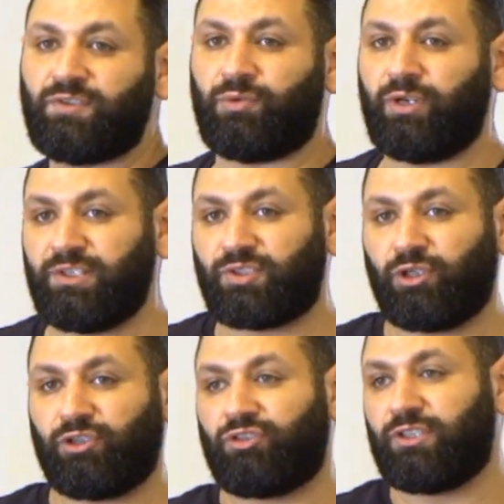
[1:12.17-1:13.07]
the
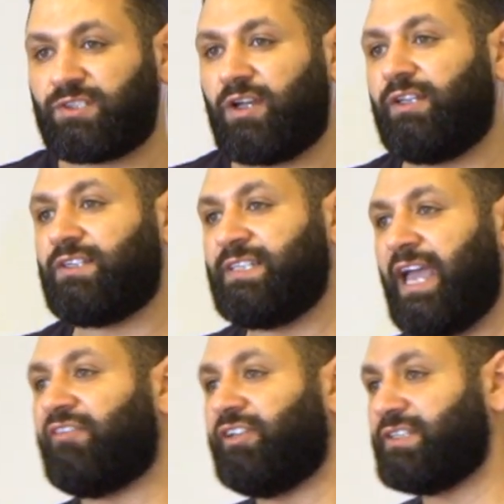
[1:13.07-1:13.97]
research, the studies, the
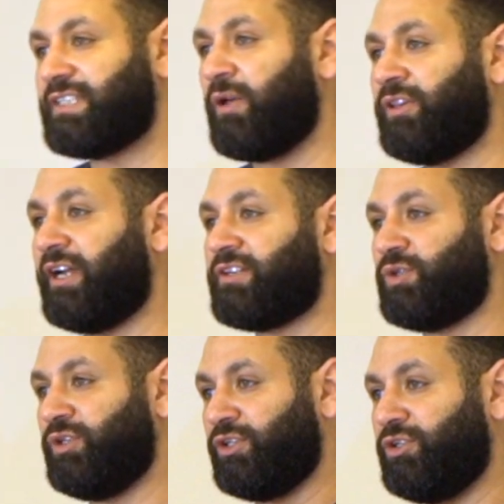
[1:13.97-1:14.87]
evidence out there, so
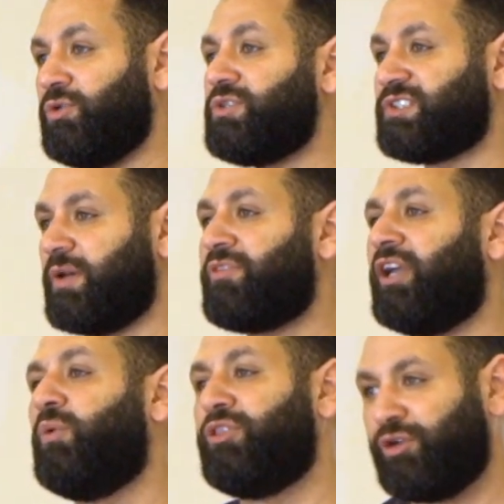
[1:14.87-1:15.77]
you can use
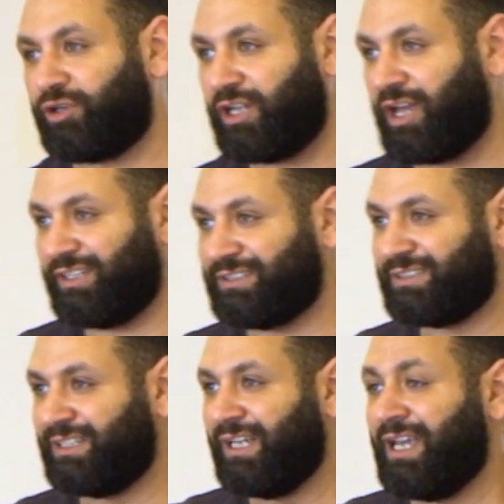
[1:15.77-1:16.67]
something with your client.
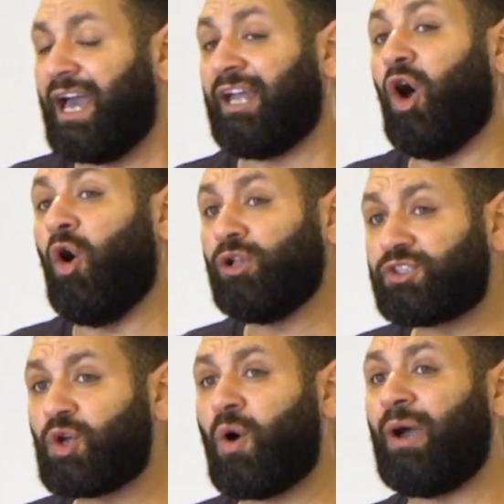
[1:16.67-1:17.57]
And
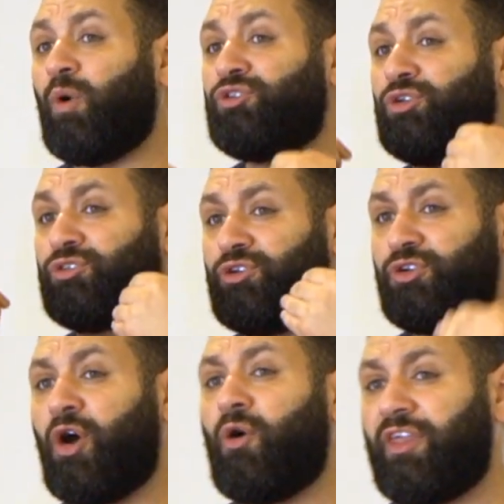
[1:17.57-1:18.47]
also, I want you to
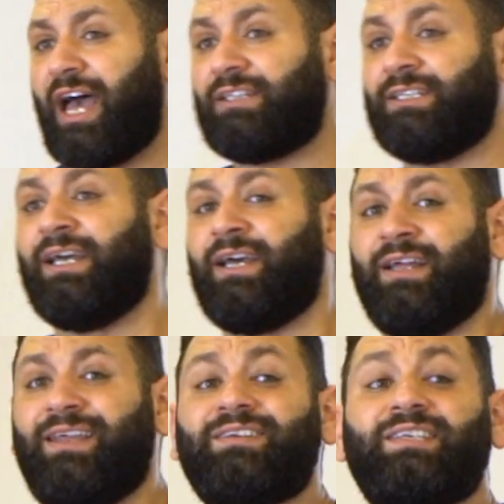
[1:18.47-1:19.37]
know that
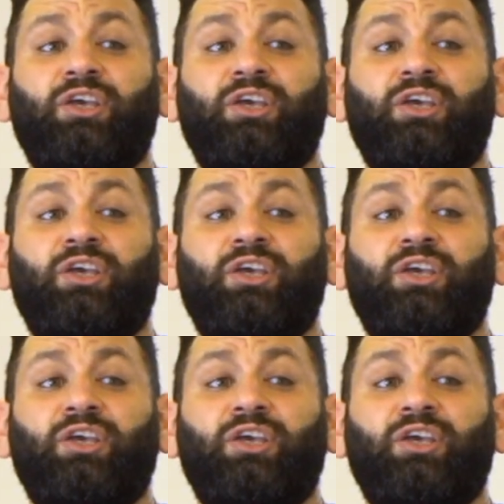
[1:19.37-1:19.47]
there's a